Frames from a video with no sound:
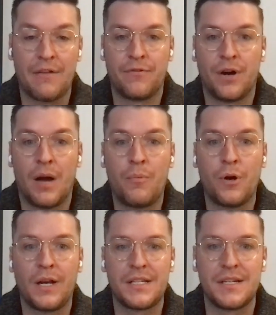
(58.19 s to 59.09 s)
ad for
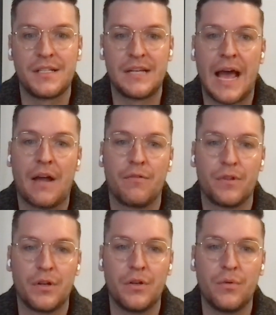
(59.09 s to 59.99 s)
Upwork as it is an ad
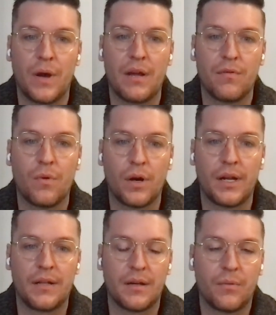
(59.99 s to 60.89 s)
for the new way of
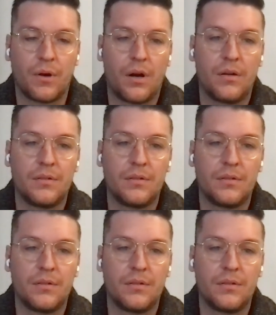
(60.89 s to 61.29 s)
working that we're